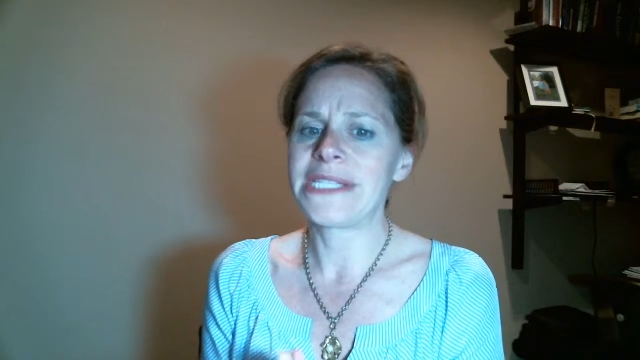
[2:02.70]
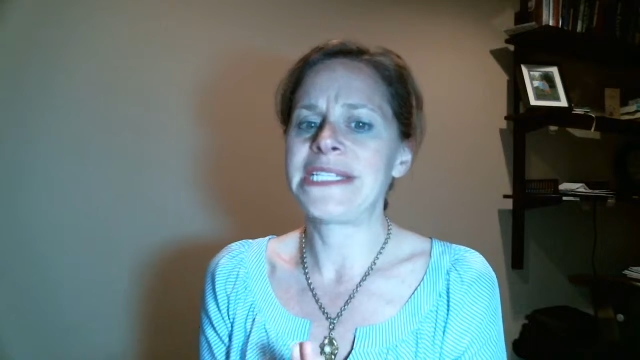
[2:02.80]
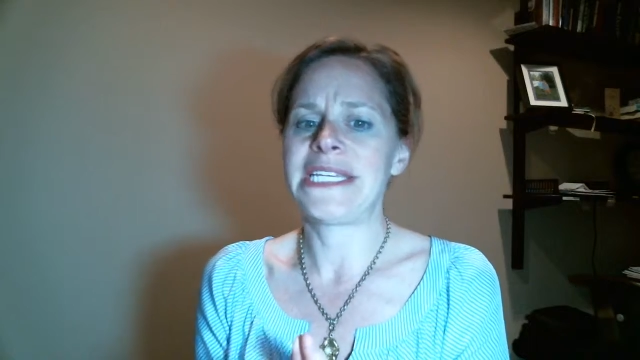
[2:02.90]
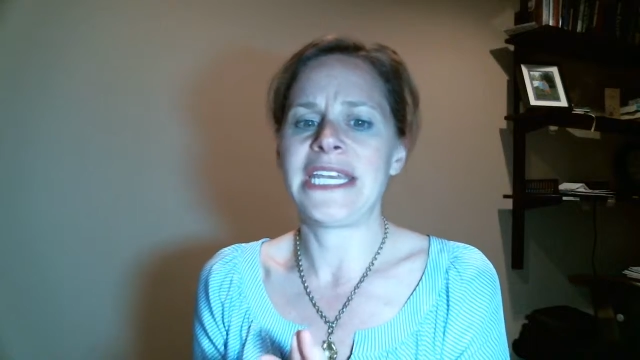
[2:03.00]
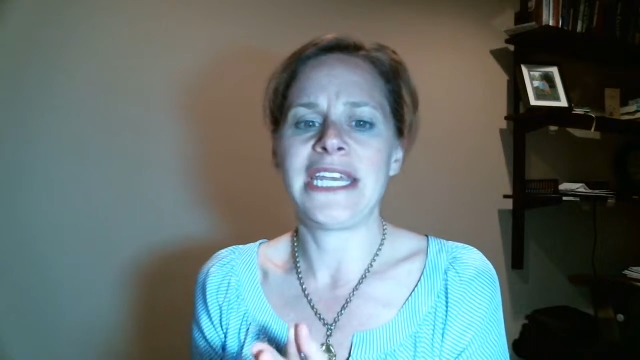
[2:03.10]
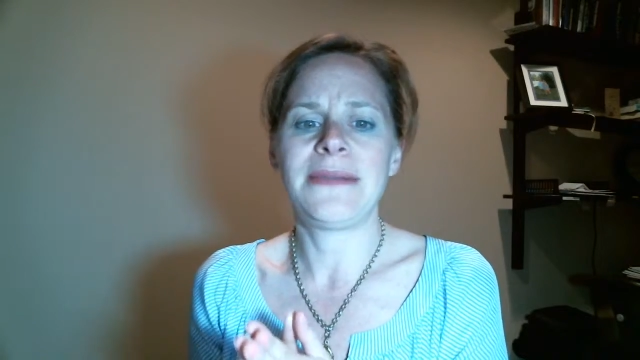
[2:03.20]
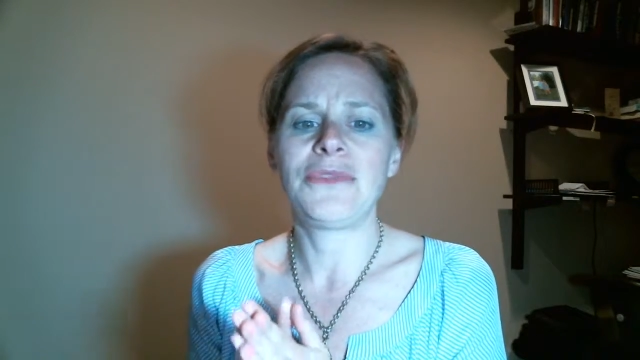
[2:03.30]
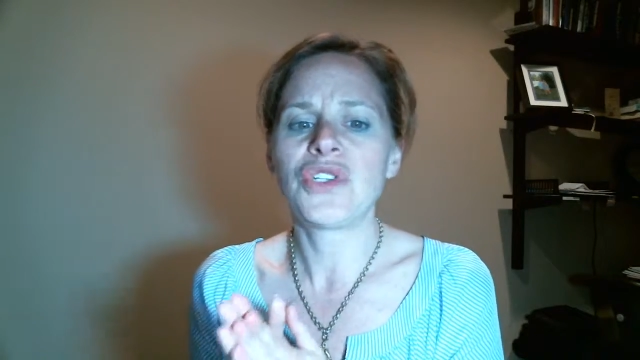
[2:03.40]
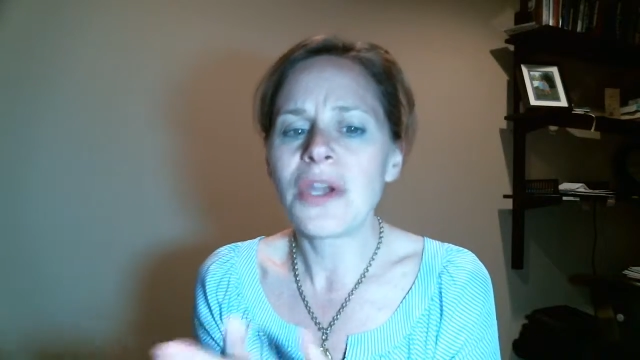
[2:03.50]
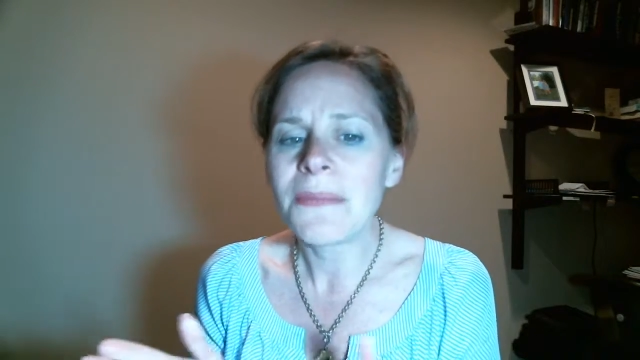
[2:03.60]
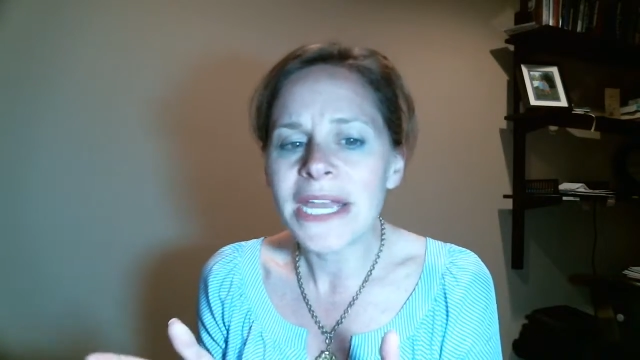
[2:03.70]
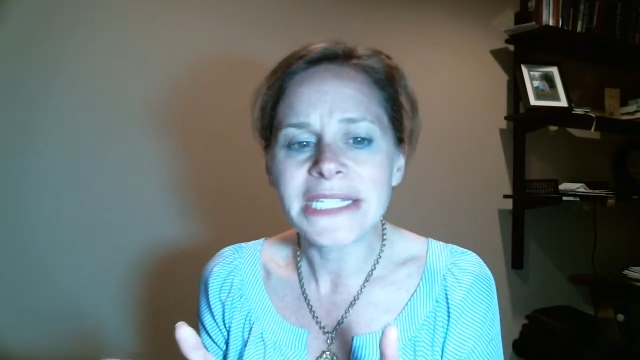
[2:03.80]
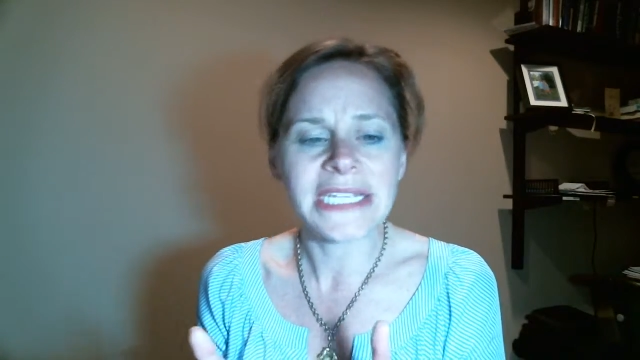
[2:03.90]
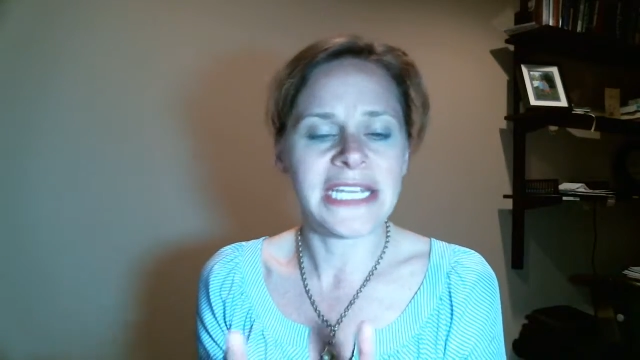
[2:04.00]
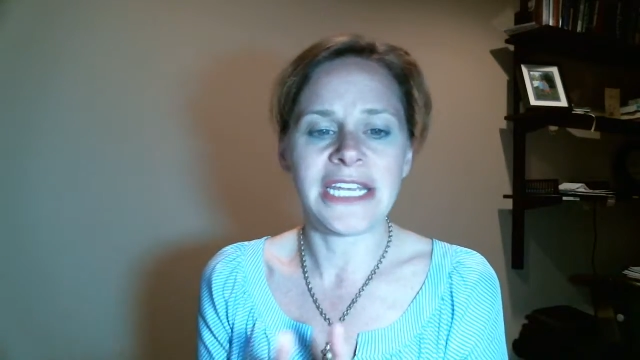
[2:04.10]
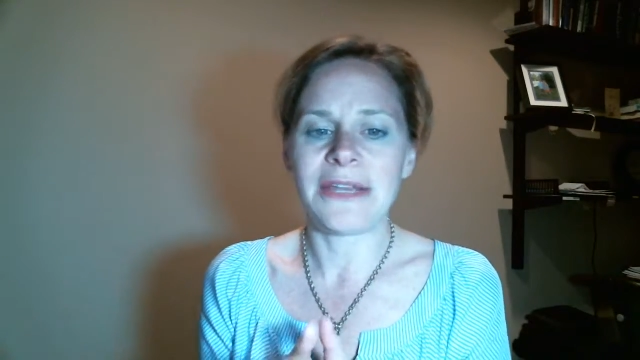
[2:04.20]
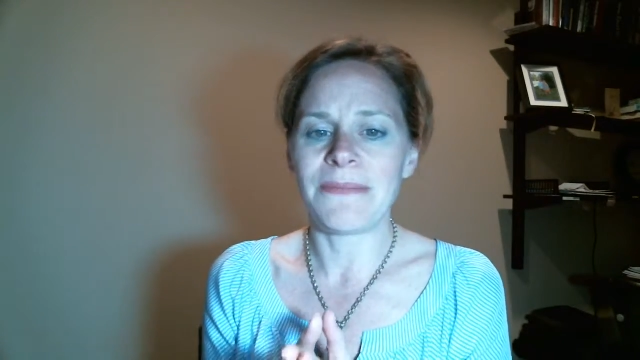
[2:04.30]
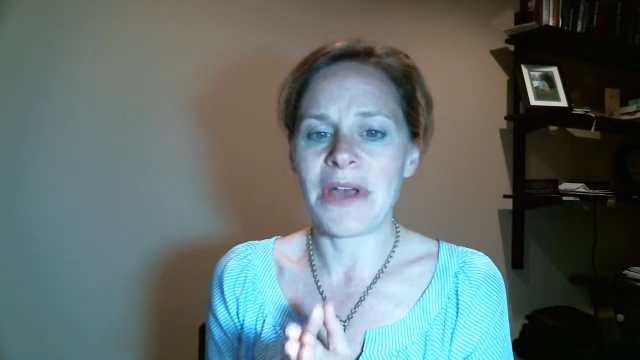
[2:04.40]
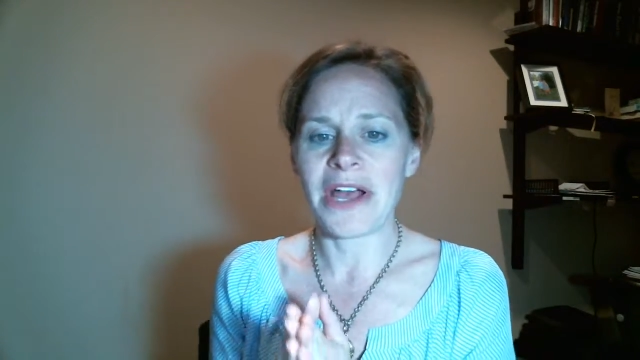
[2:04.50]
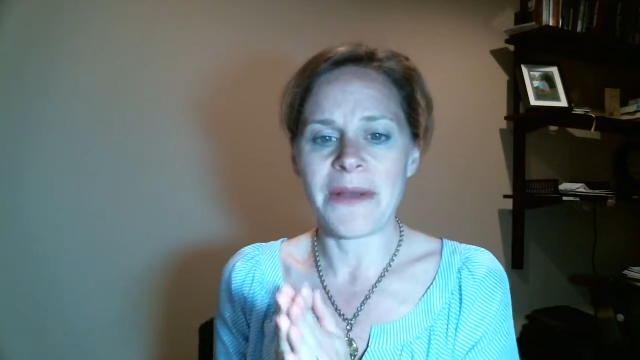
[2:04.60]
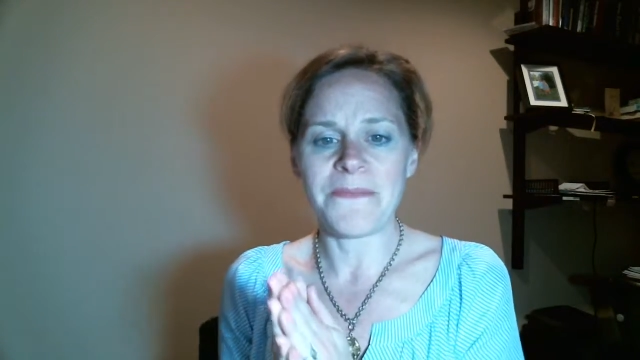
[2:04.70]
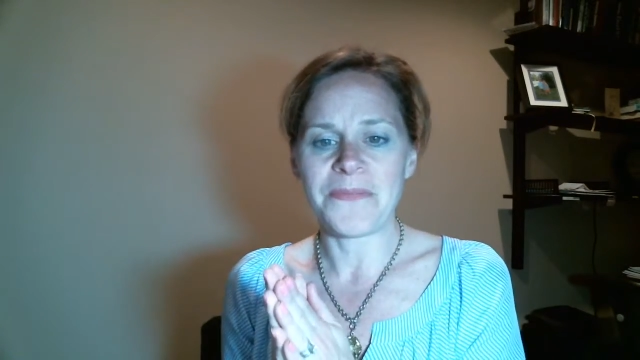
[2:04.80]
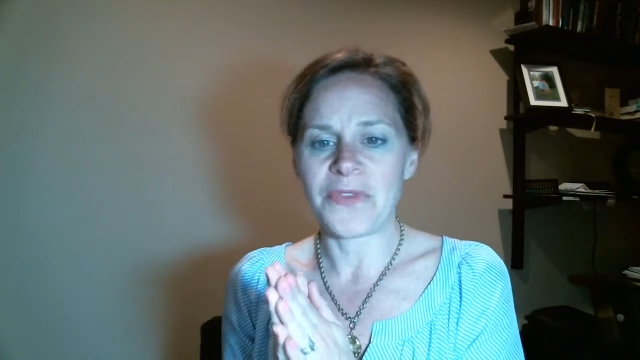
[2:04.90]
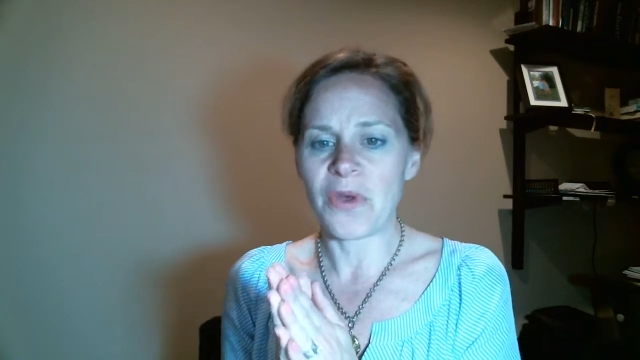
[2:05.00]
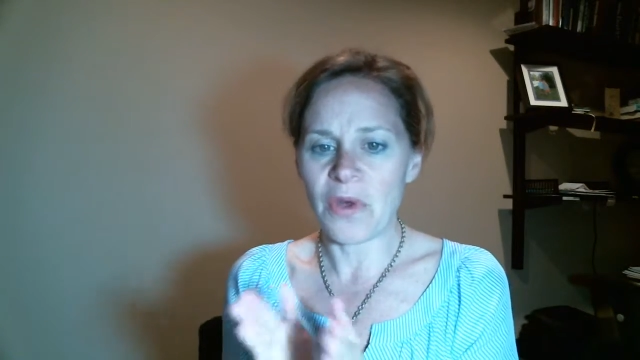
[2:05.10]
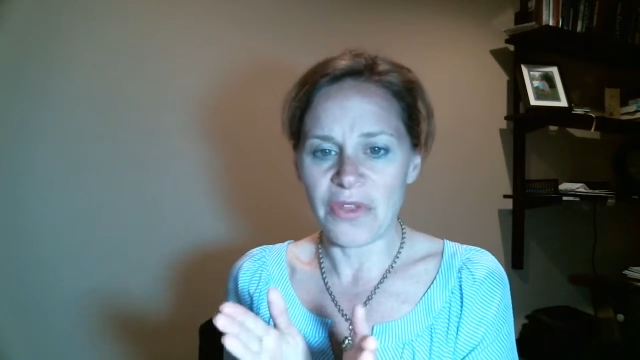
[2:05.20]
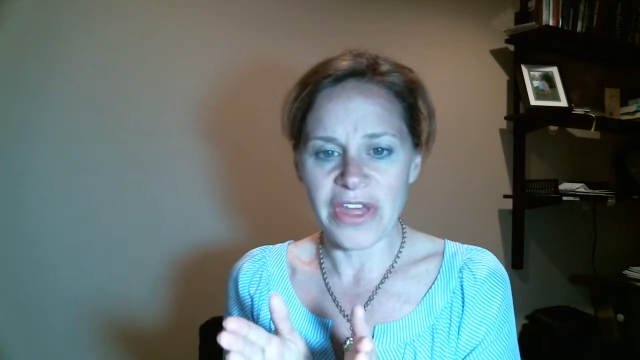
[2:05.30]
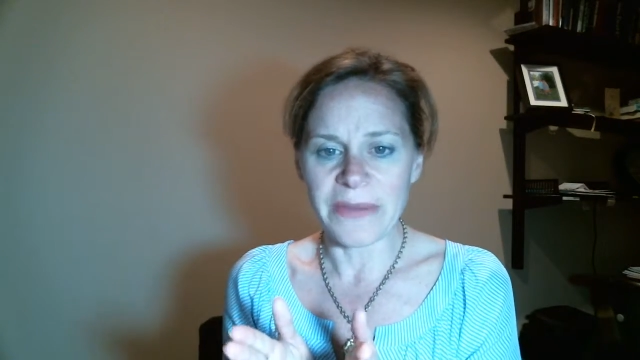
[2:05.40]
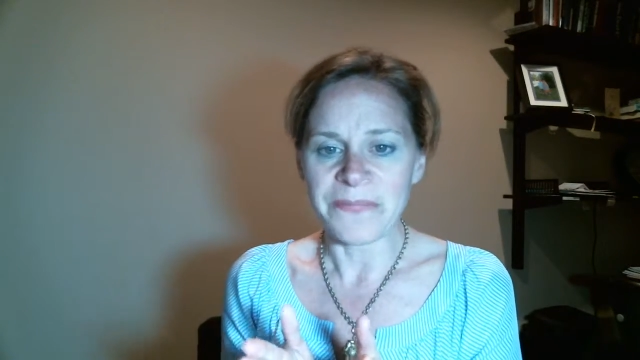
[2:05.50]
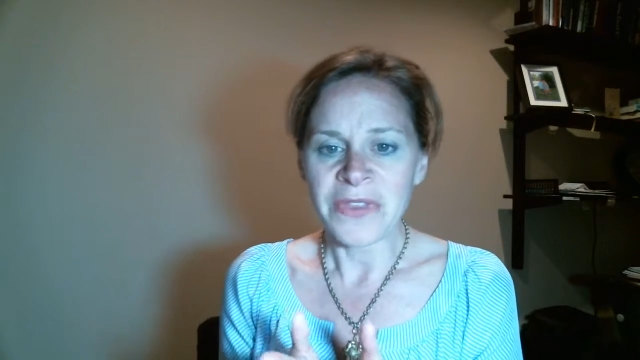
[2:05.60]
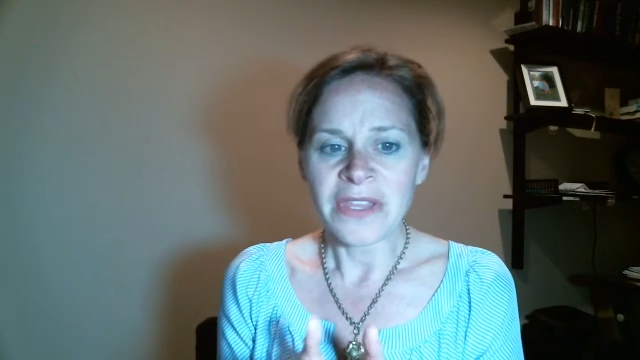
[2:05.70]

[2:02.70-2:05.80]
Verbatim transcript: as a team, join my team, um, the whole thing.